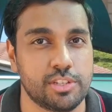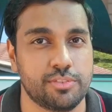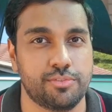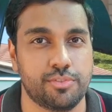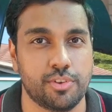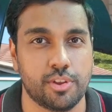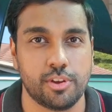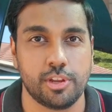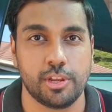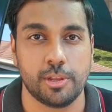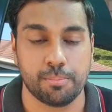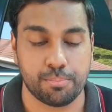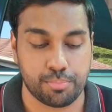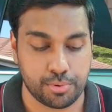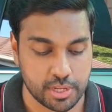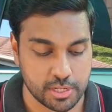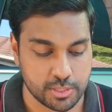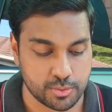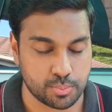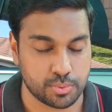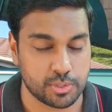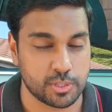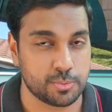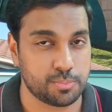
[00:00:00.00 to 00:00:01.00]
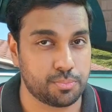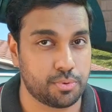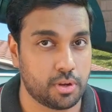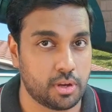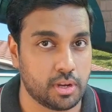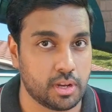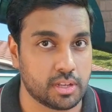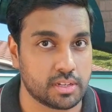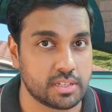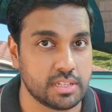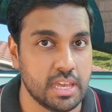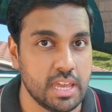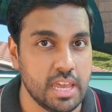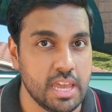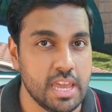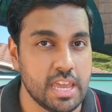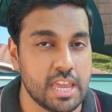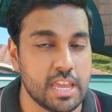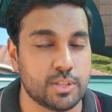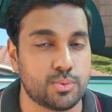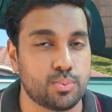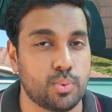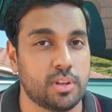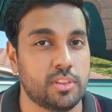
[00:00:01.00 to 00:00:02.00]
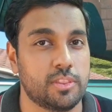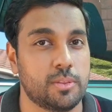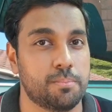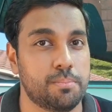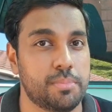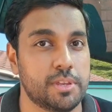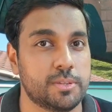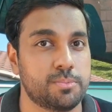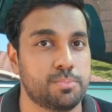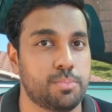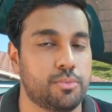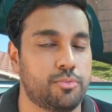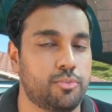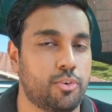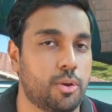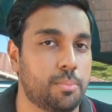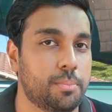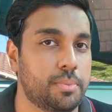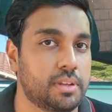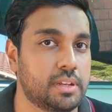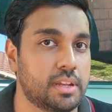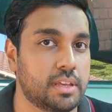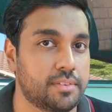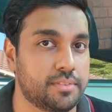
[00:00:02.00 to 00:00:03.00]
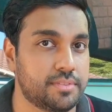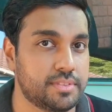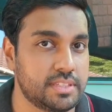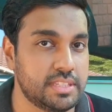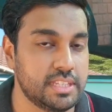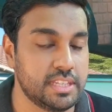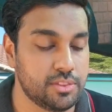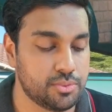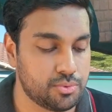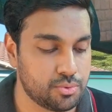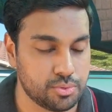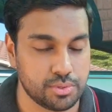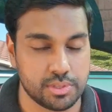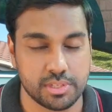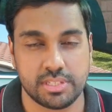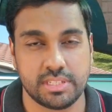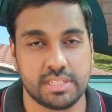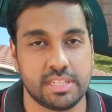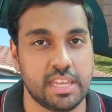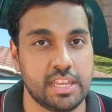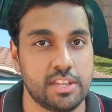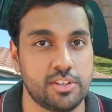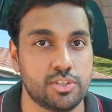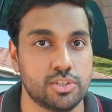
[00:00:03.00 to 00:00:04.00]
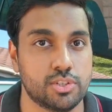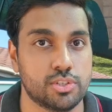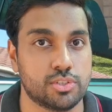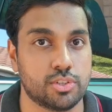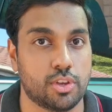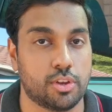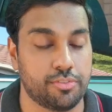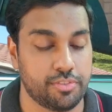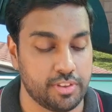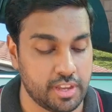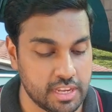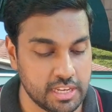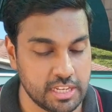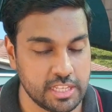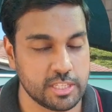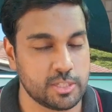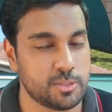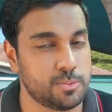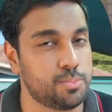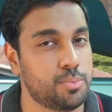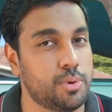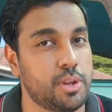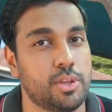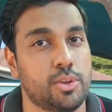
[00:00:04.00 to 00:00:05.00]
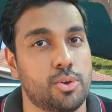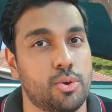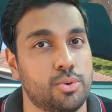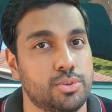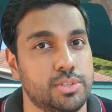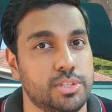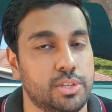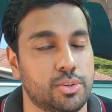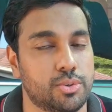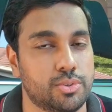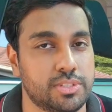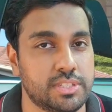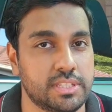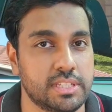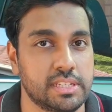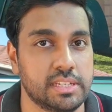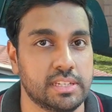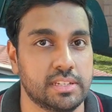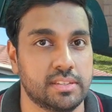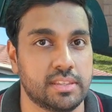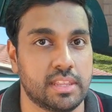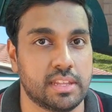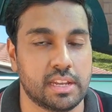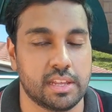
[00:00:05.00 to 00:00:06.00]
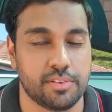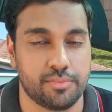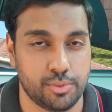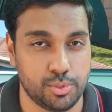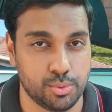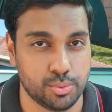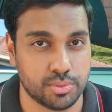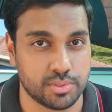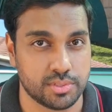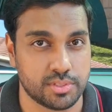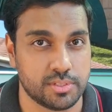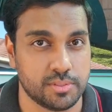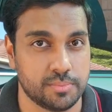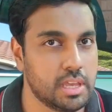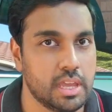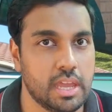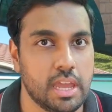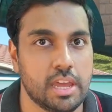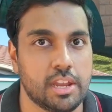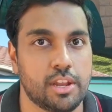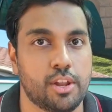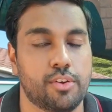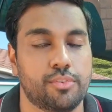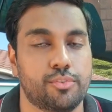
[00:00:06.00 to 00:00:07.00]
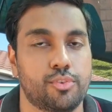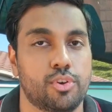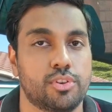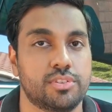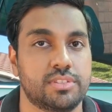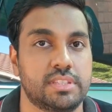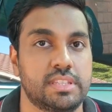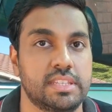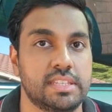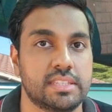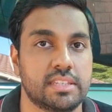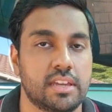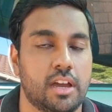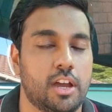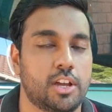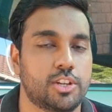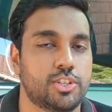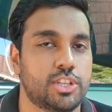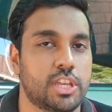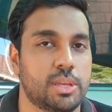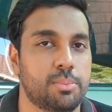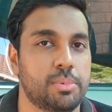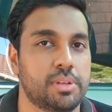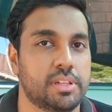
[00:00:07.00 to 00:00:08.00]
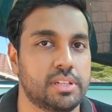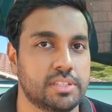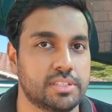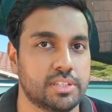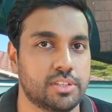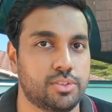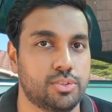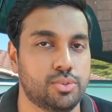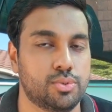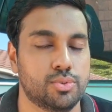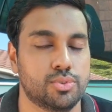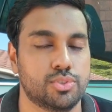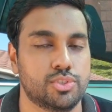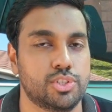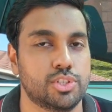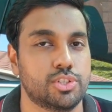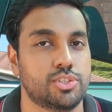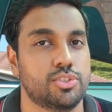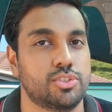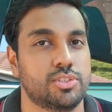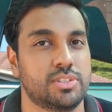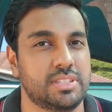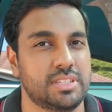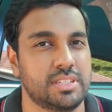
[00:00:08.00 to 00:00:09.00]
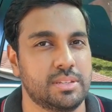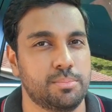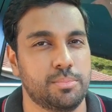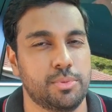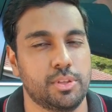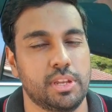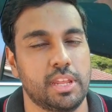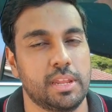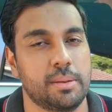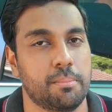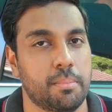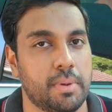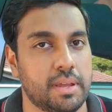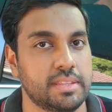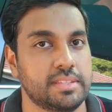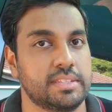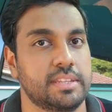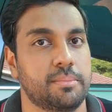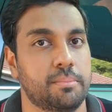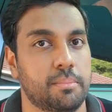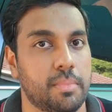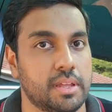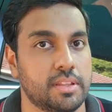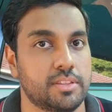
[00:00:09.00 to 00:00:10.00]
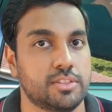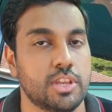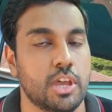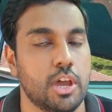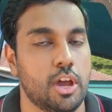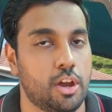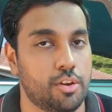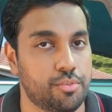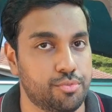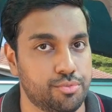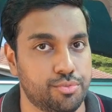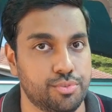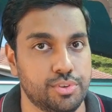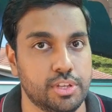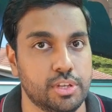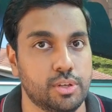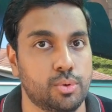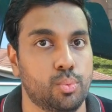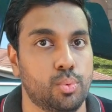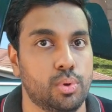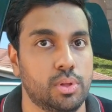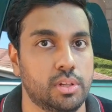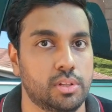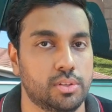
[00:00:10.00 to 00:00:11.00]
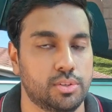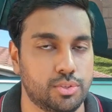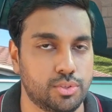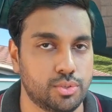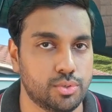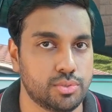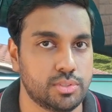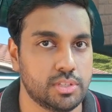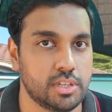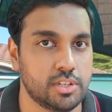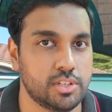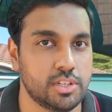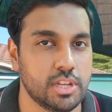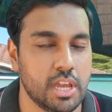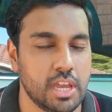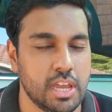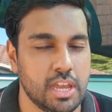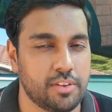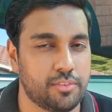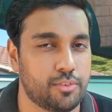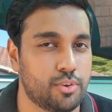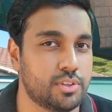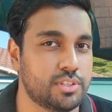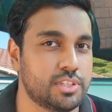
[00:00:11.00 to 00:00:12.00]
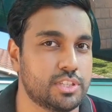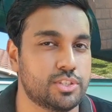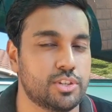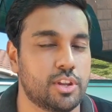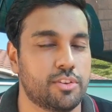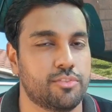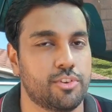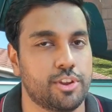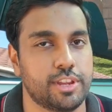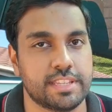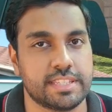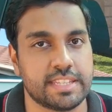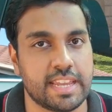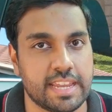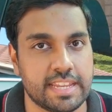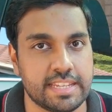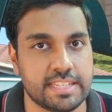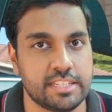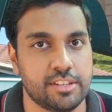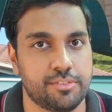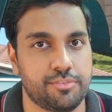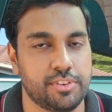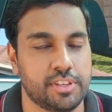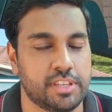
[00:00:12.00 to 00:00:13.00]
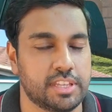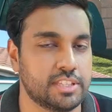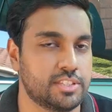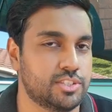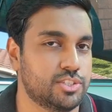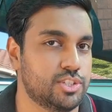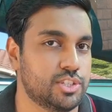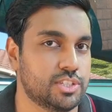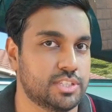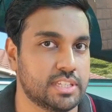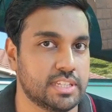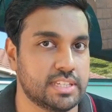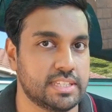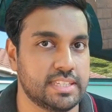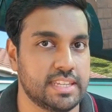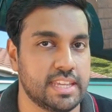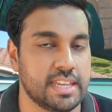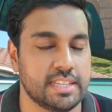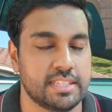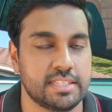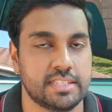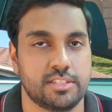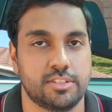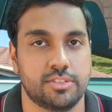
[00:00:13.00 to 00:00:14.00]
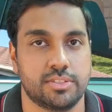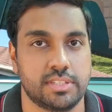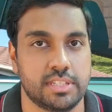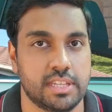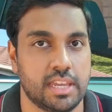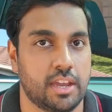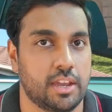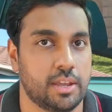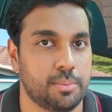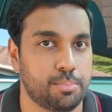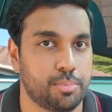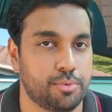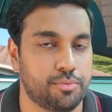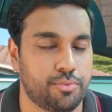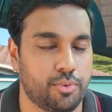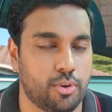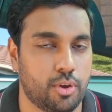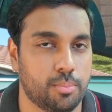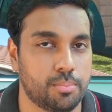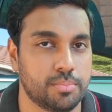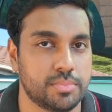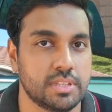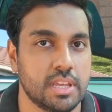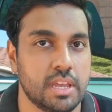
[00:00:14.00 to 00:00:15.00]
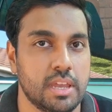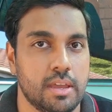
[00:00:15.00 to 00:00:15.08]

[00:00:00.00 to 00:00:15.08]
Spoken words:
very impressed with this product. It's one of the best performing I've seen through the stages of any spray coating or sealant that I've used. Now of course these harsh chemicals are used just to simulate months and months of real world usage. Of course it's not very scientific, it's just a test to see how it performs.